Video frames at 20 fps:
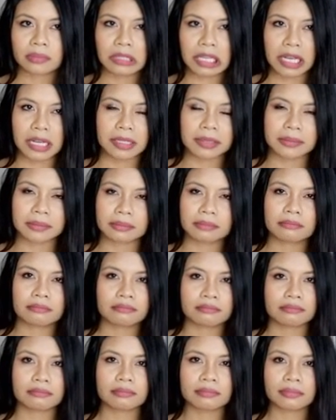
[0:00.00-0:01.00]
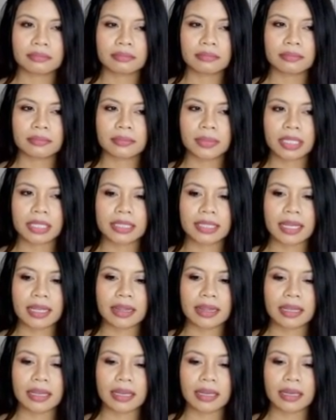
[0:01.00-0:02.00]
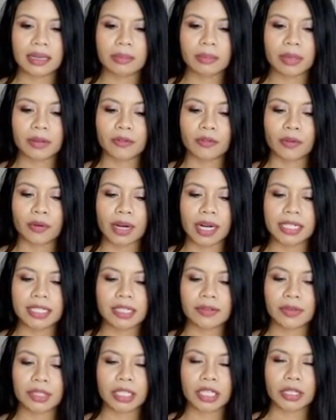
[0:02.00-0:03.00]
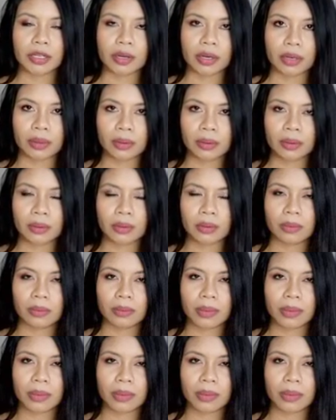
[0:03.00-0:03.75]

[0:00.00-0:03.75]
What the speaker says: Yeah. Because I think before I didn't really know